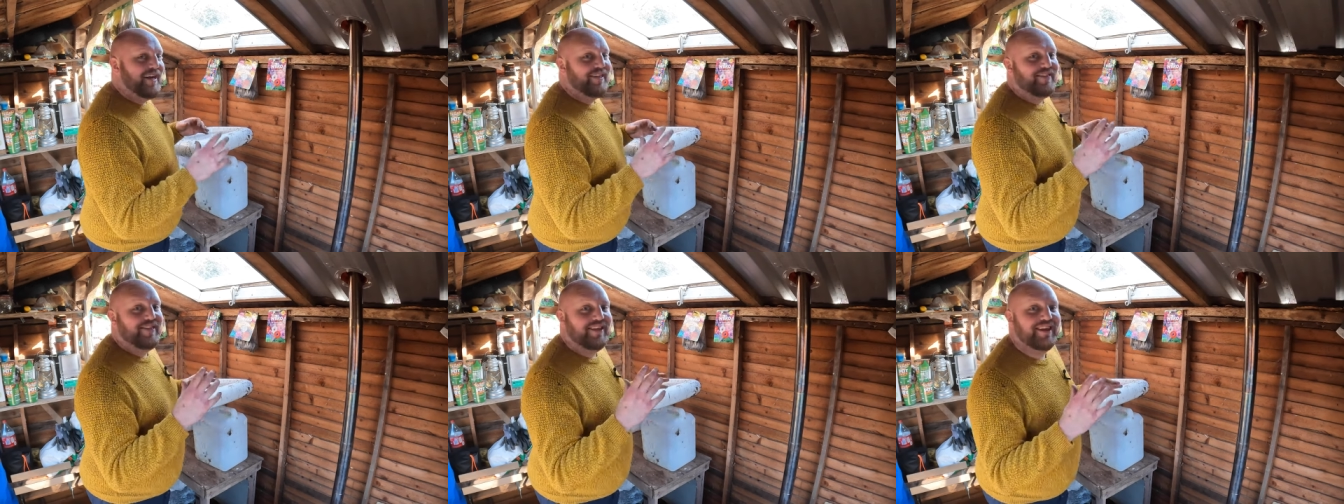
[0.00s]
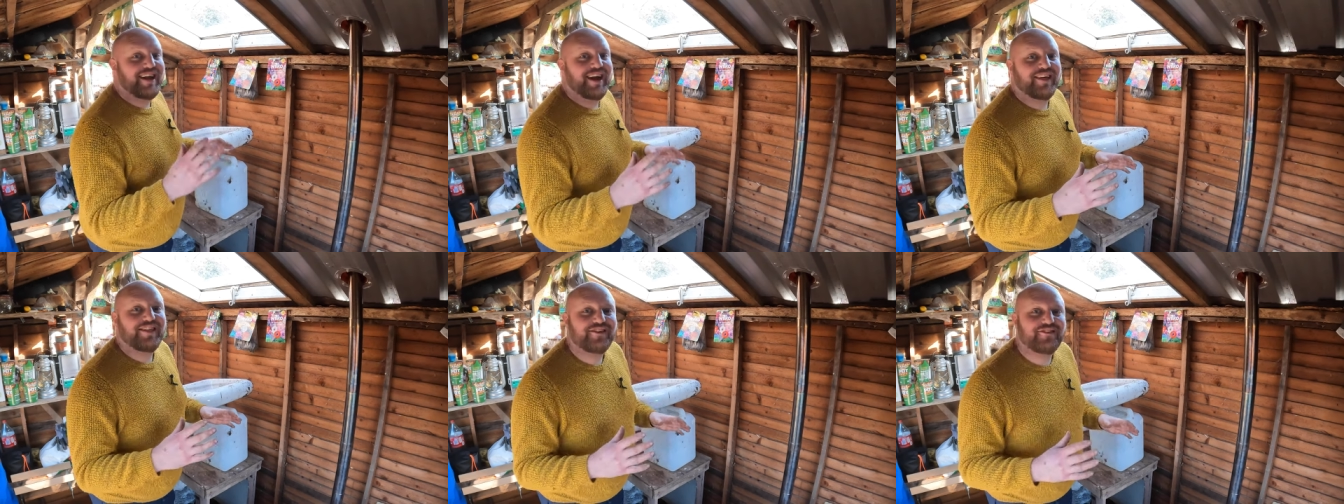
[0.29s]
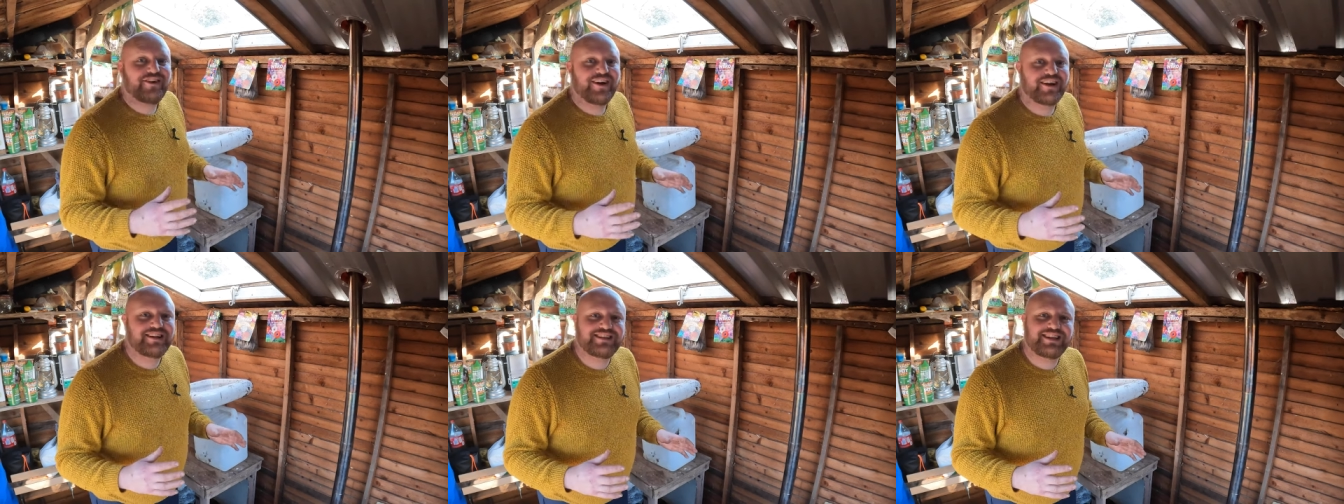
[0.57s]
The
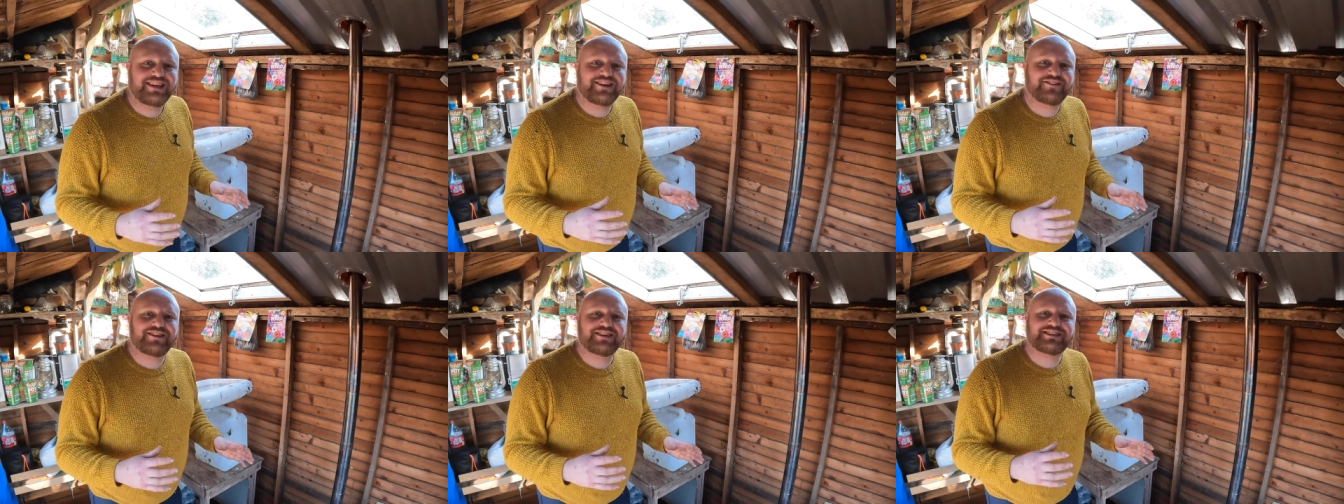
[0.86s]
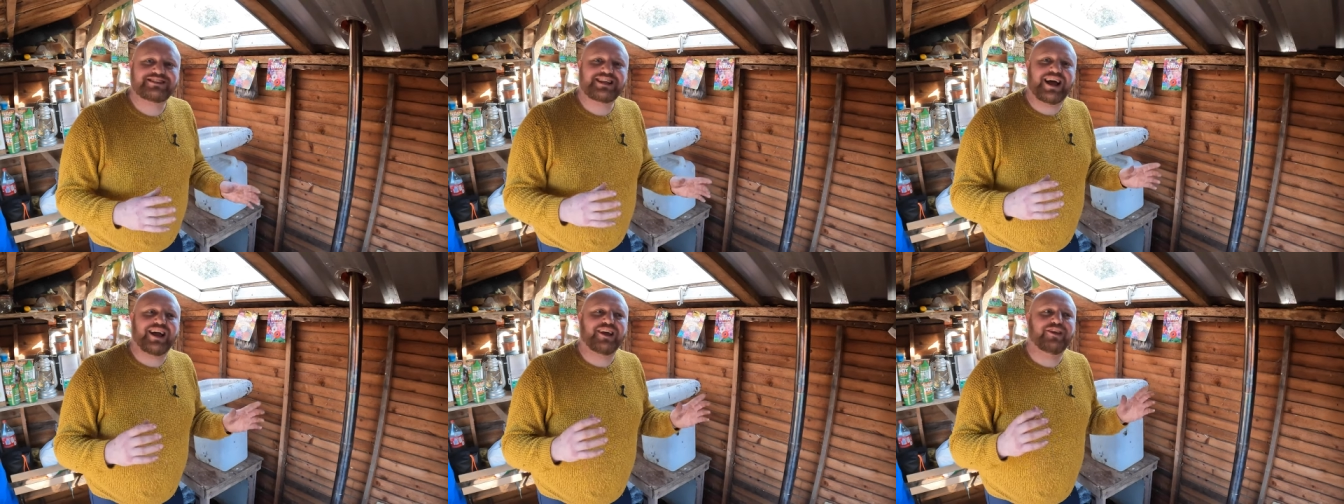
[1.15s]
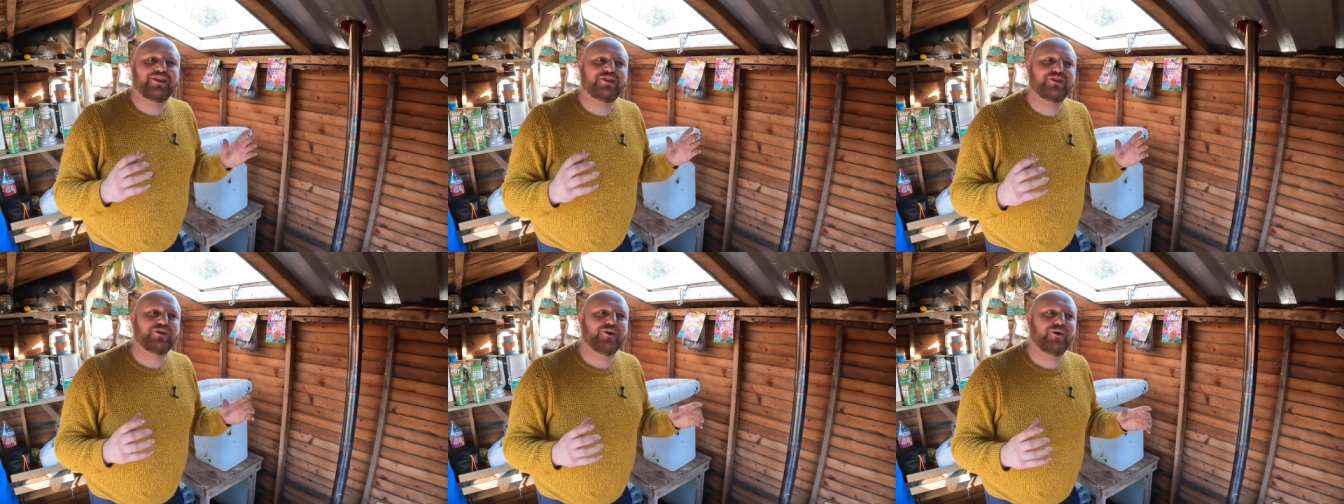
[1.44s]
other idea is that I
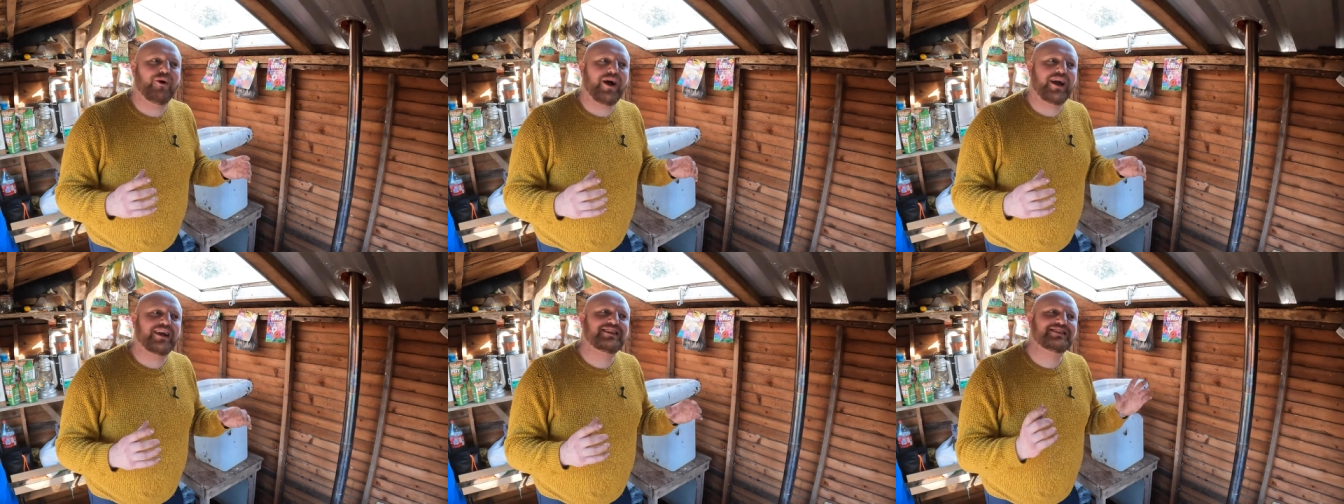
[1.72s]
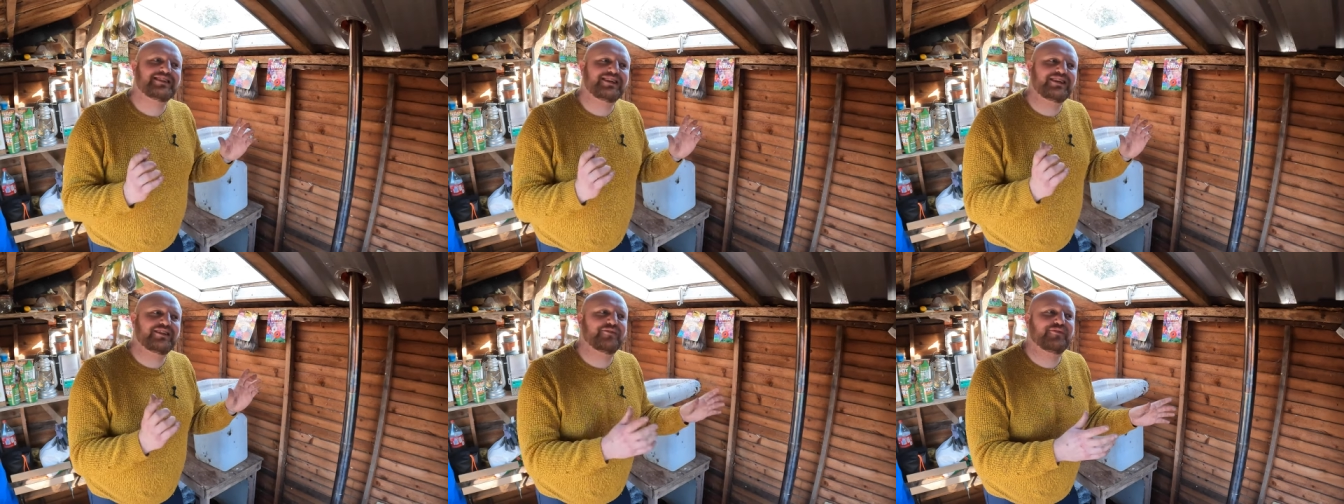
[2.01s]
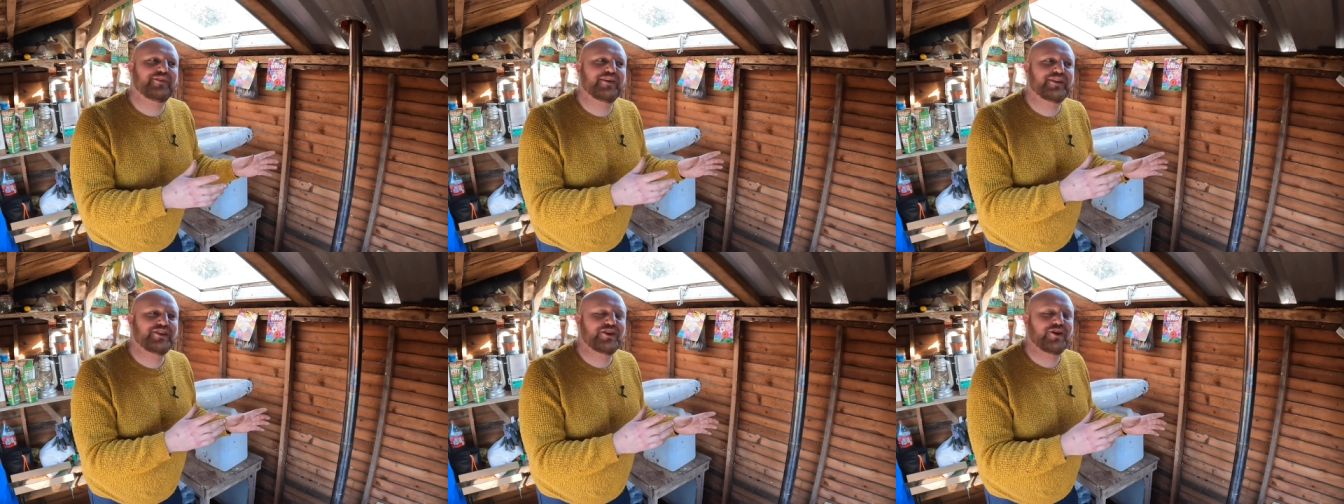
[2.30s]
thought, I seen a
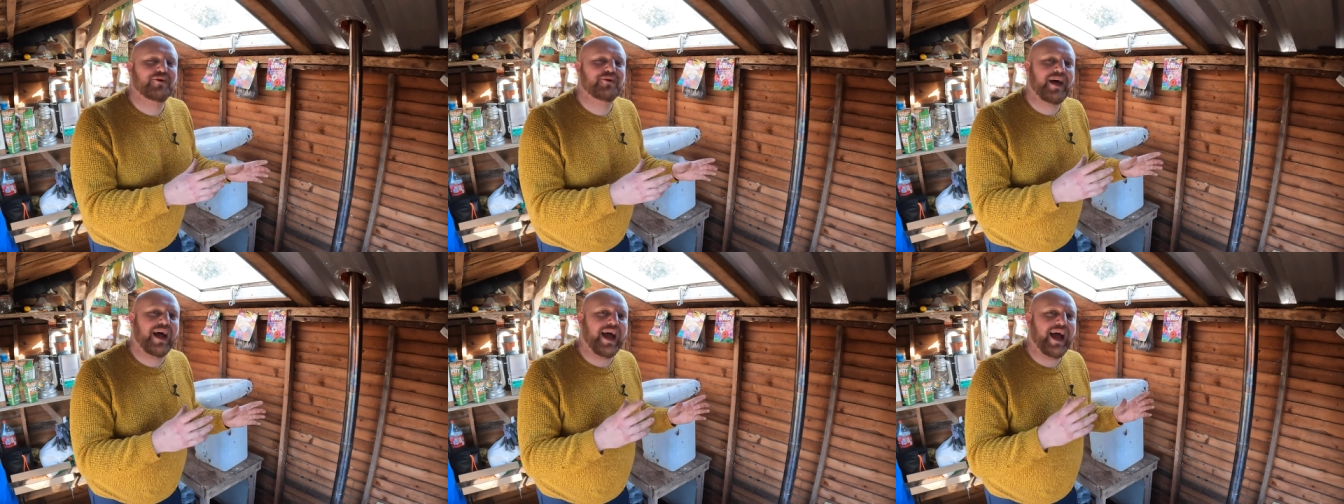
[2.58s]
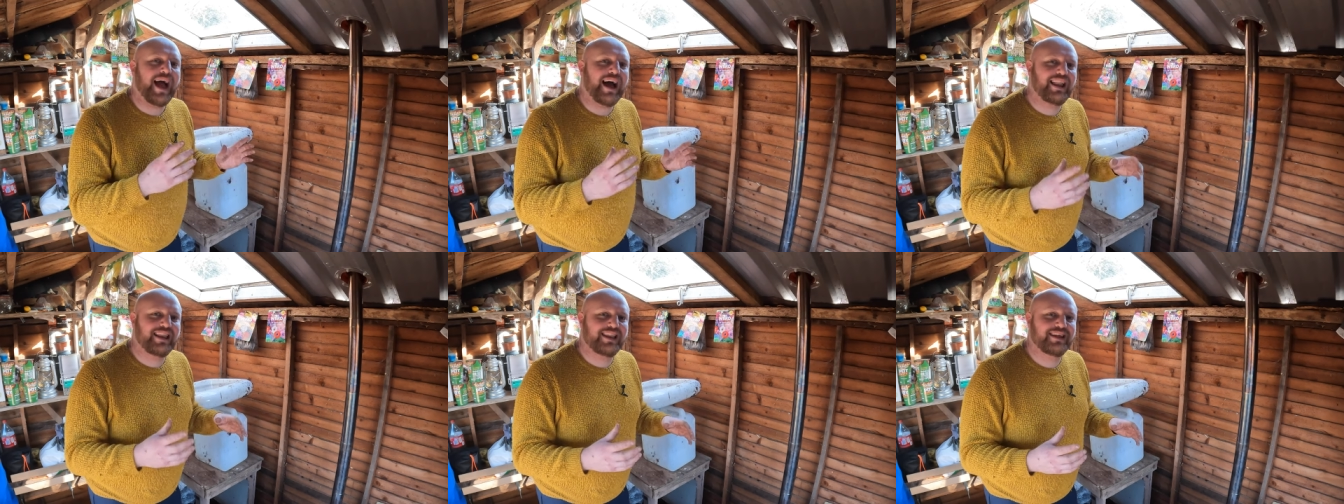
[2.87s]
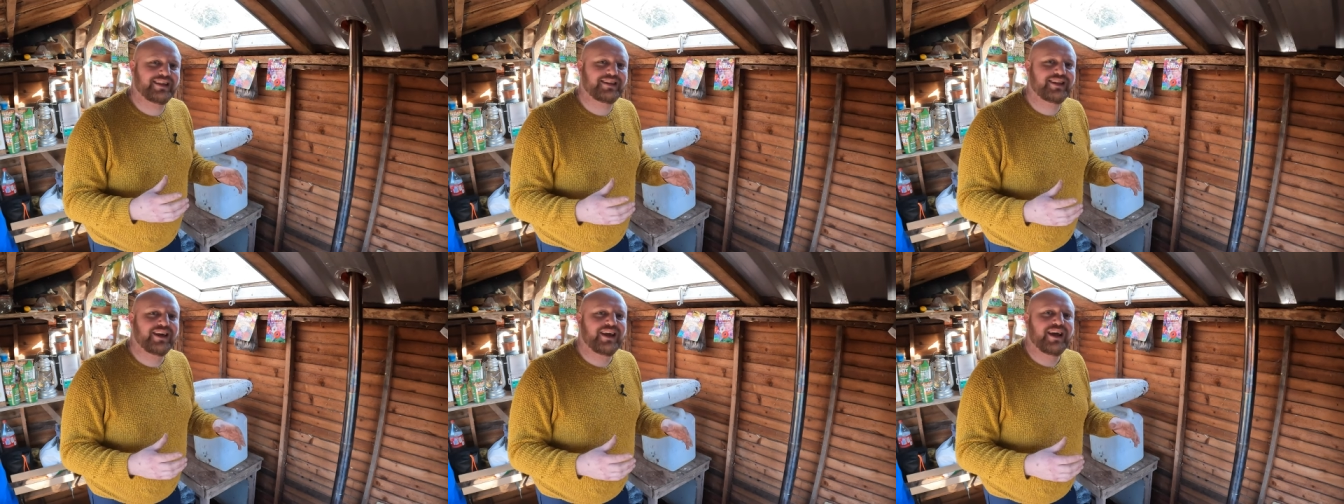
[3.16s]
video that
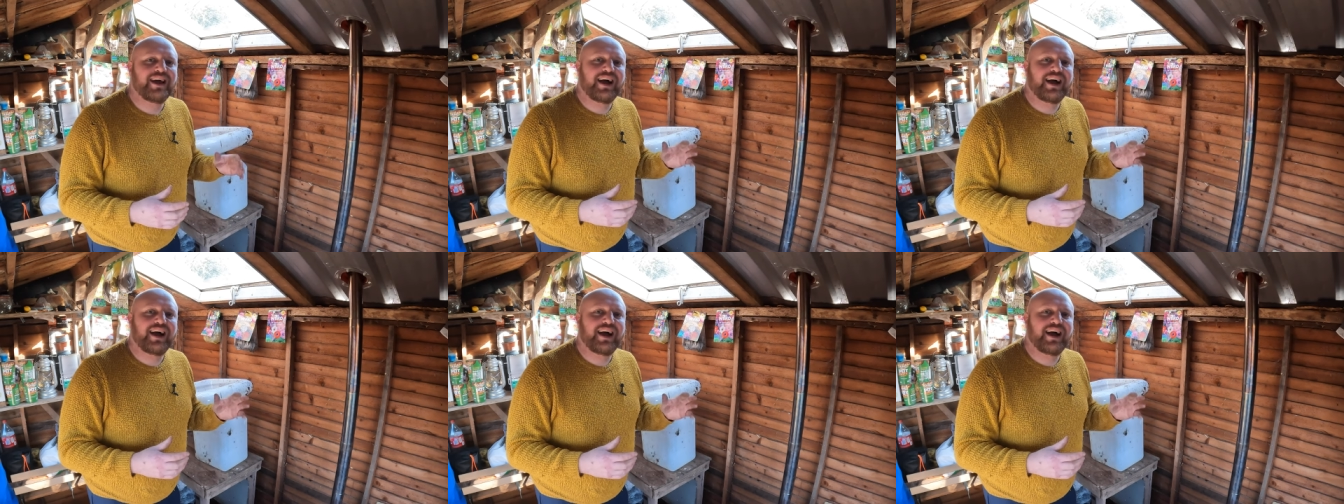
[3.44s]
Alan,